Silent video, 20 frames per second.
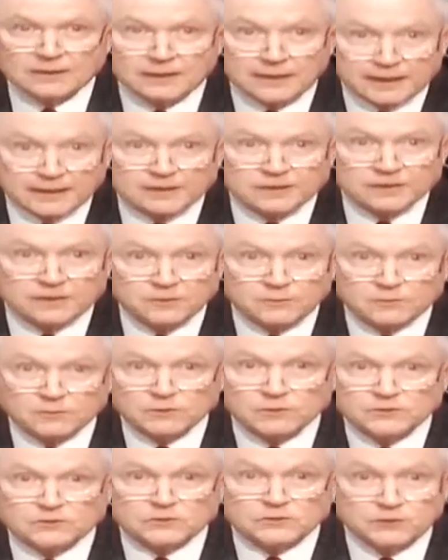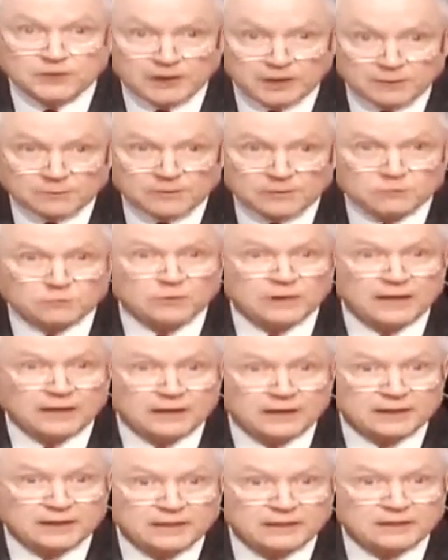Thank you, Mr. Chairman,
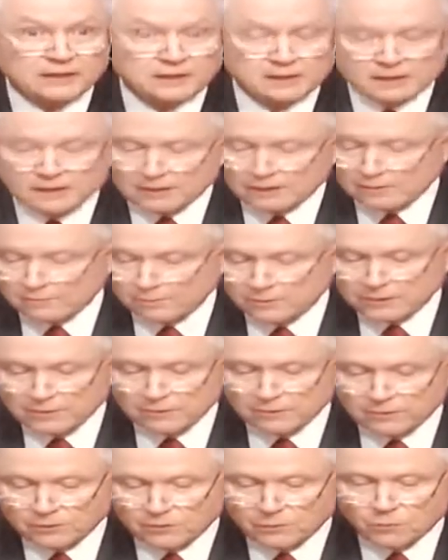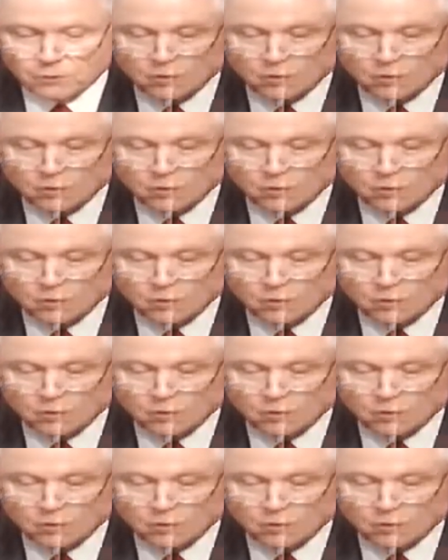Ranking Member